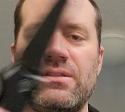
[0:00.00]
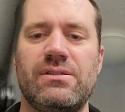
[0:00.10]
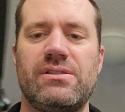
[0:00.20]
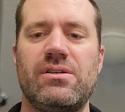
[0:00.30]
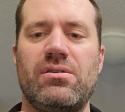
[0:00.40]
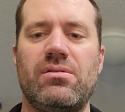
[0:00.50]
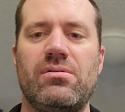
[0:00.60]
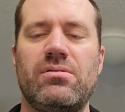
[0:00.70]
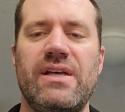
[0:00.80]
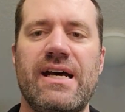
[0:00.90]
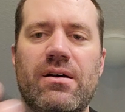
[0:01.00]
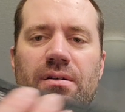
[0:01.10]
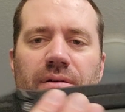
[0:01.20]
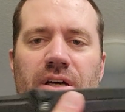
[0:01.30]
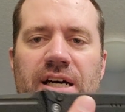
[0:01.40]
So yeah,
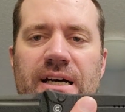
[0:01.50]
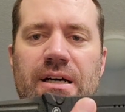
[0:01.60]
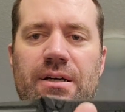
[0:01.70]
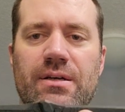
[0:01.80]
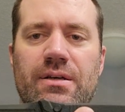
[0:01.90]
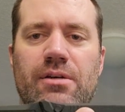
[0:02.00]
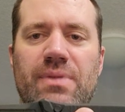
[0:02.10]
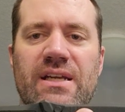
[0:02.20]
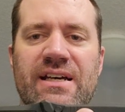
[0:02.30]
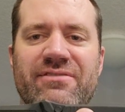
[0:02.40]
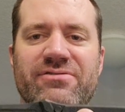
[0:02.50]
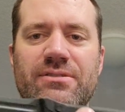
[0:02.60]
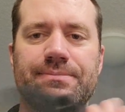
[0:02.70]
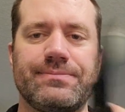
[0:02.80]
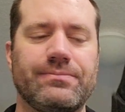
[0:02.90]
big knife.
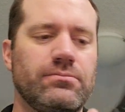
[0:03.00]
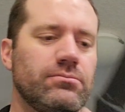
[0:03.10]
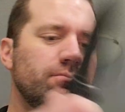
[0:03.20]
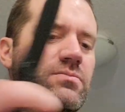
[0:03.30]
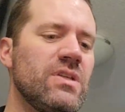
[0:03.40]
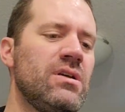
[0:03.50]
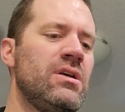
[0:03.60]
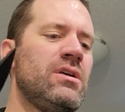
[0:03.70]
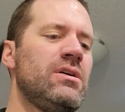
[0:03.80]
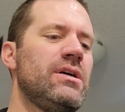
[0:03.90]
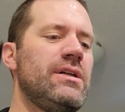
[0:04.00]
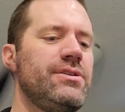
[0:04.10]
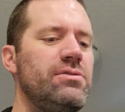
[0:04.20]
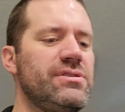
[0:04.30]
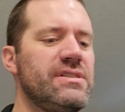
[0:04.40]
I'll
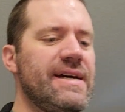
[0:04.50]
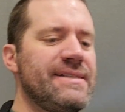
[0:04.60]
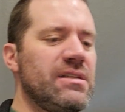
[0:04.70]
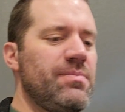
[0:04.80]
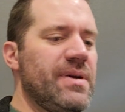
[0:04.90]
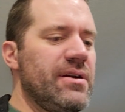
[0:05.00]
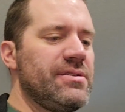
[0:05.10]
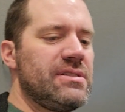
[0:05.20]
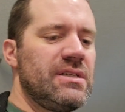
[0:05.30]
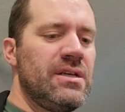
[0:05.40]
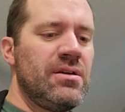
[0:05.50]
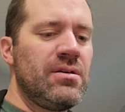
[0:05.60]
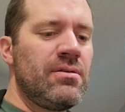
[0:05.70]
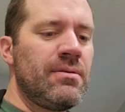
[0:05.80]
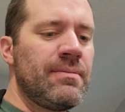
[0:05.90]
do a size comparison
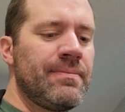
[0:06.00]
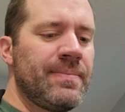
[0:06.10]
here.